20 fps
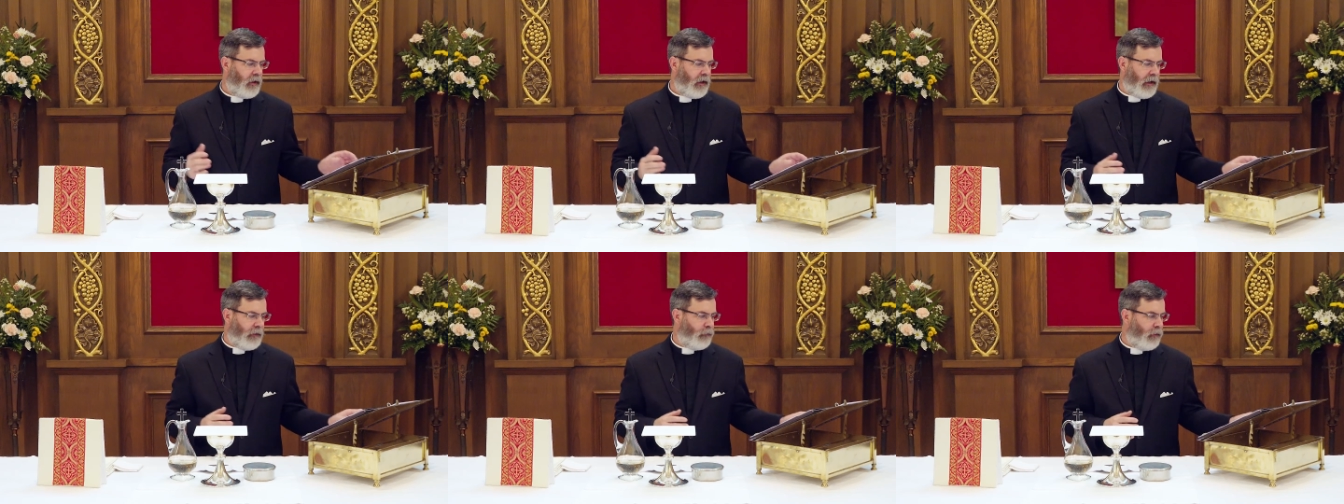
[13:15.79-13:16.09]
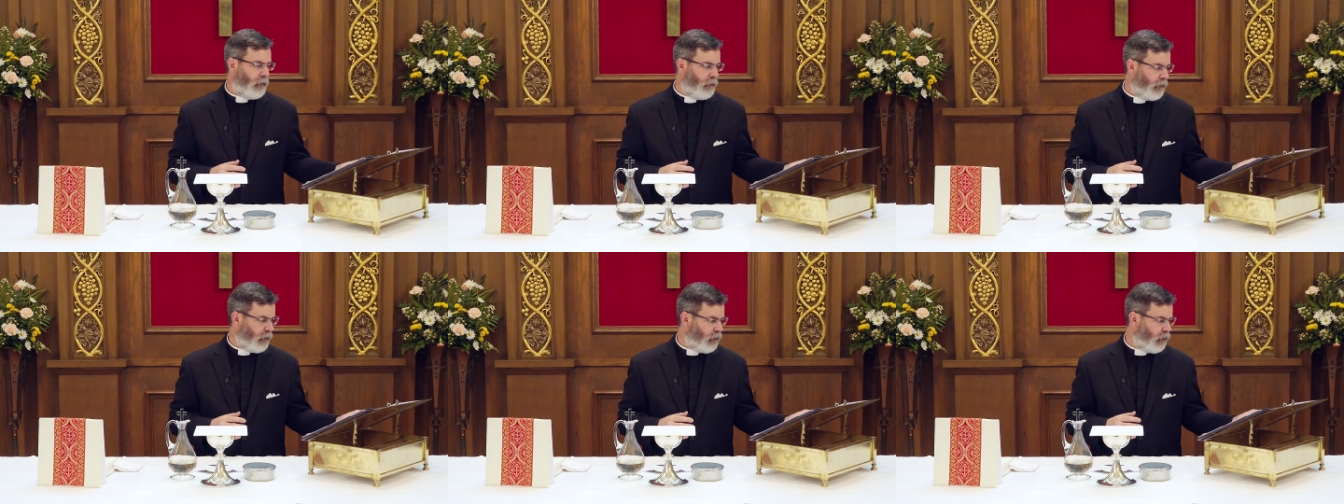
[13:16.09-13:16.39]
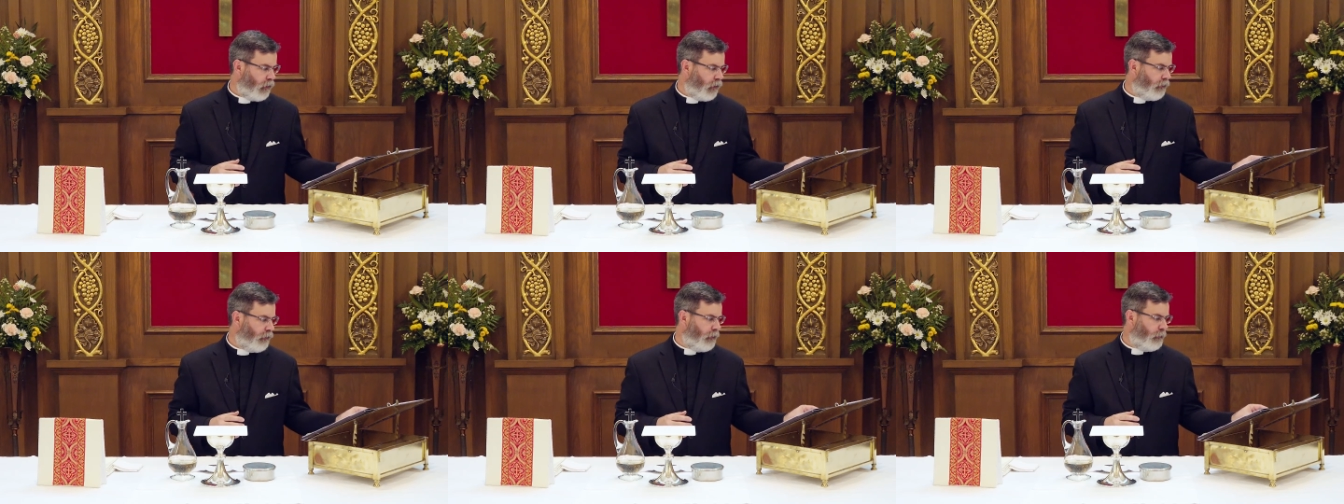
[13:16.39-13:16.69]
and what we're
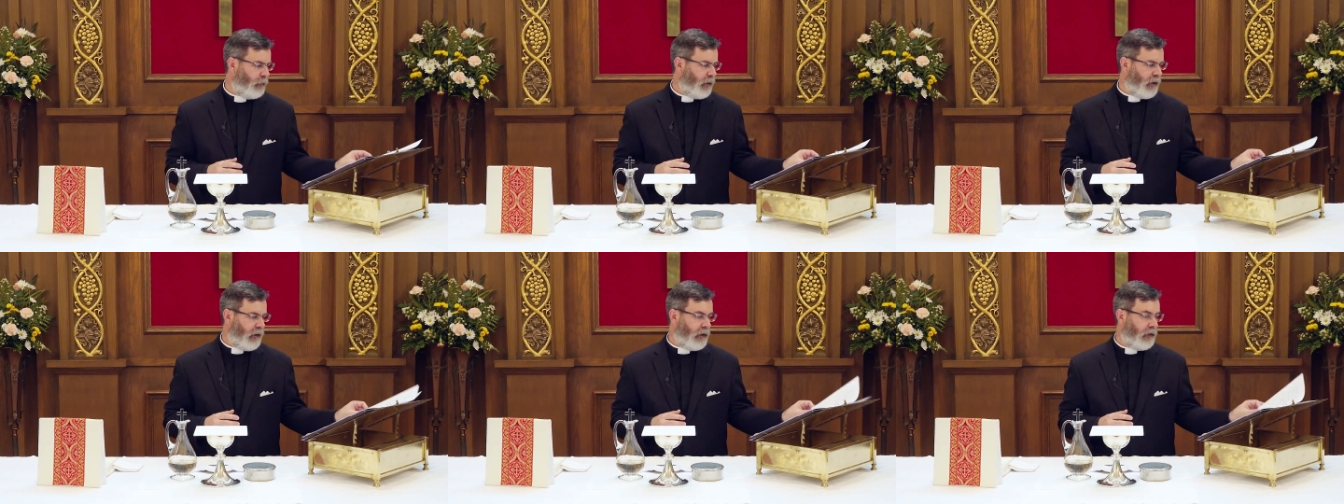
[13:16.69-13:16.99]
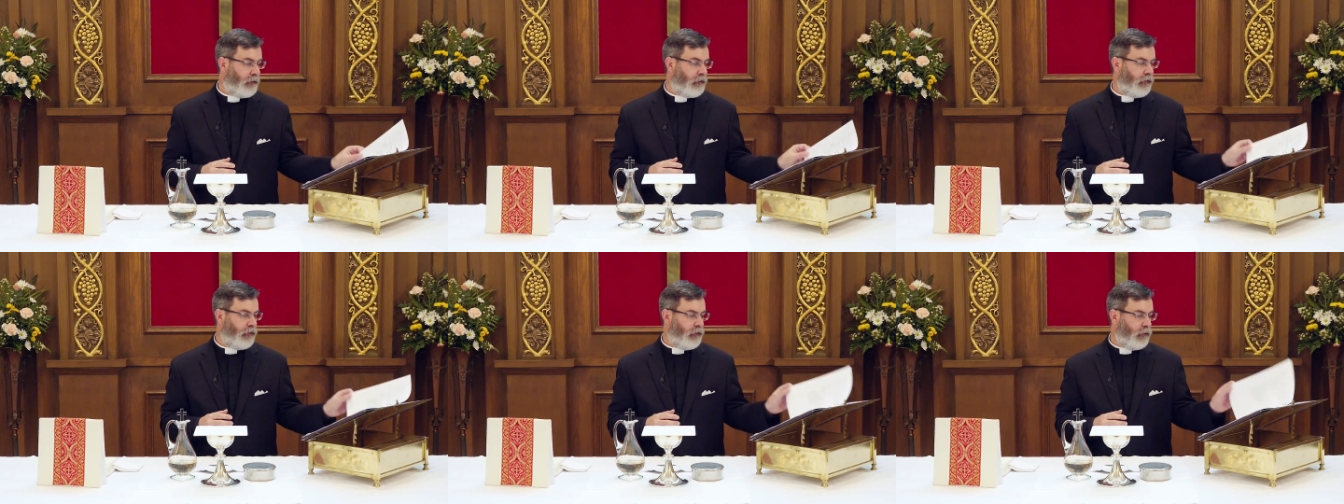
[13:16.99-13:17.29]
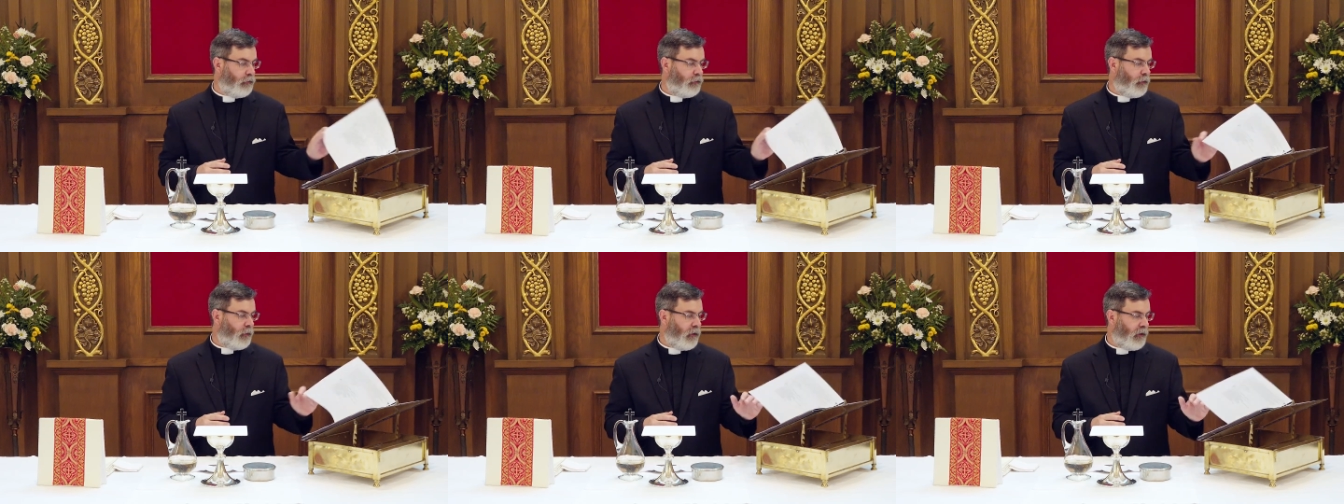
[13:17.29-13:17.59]
called to be and to
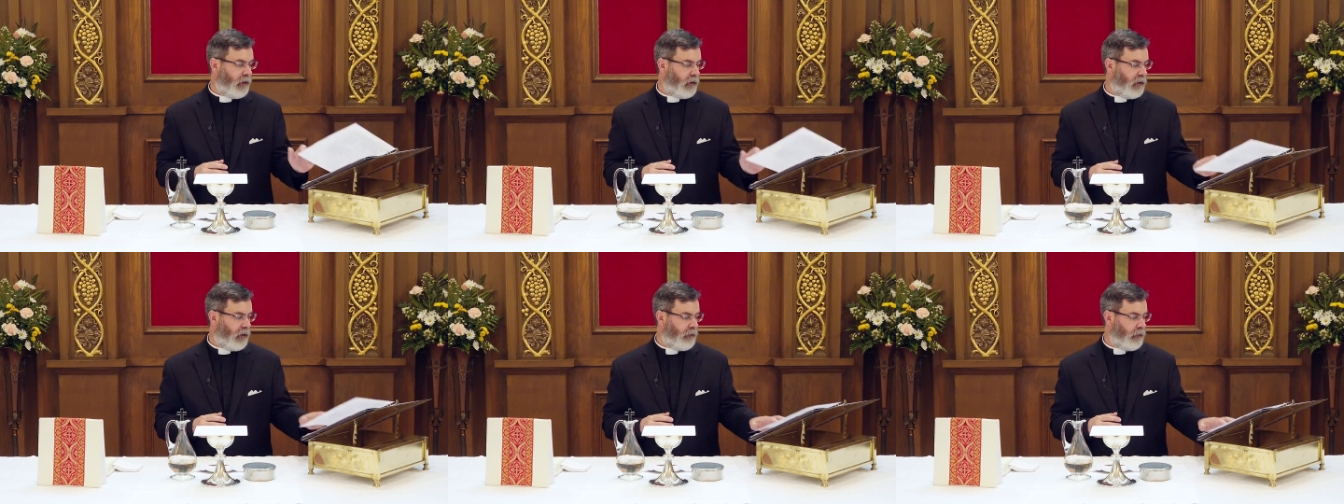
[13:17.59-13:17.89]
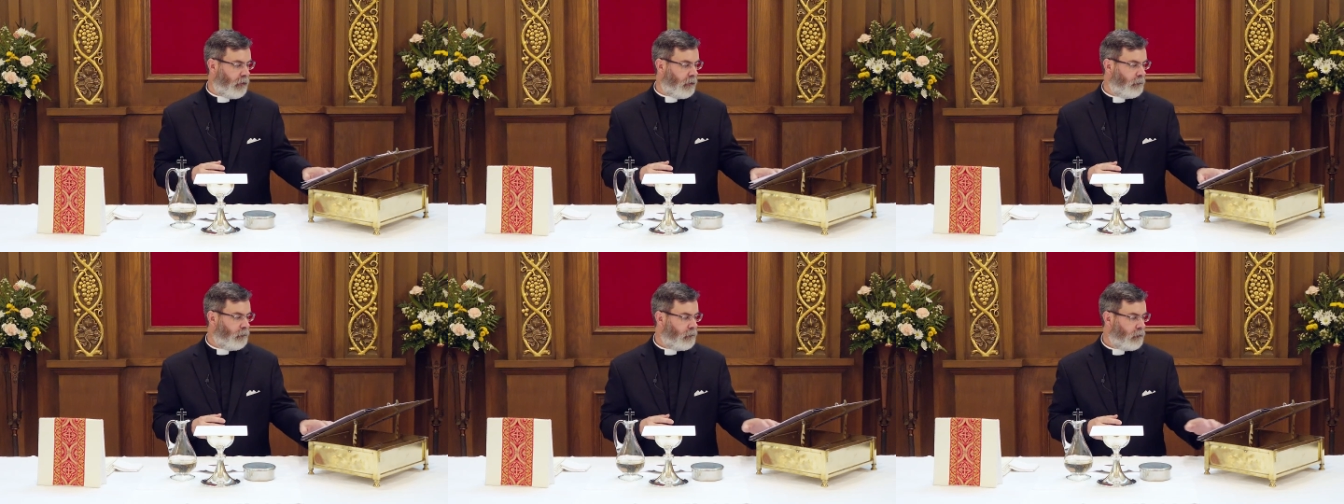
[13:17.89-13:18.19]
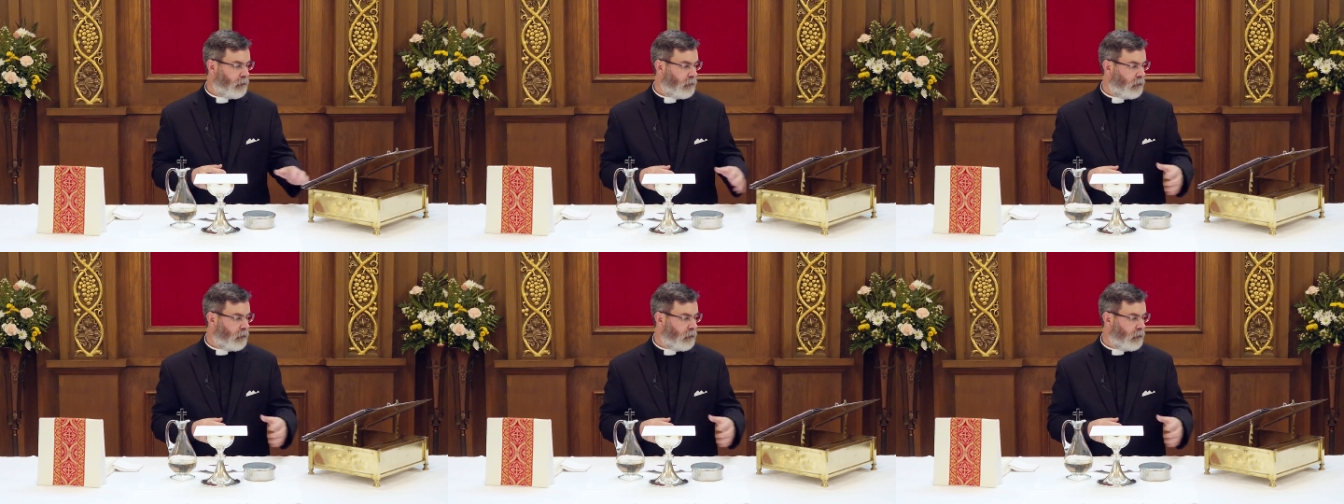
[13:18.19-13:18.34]
do for one another.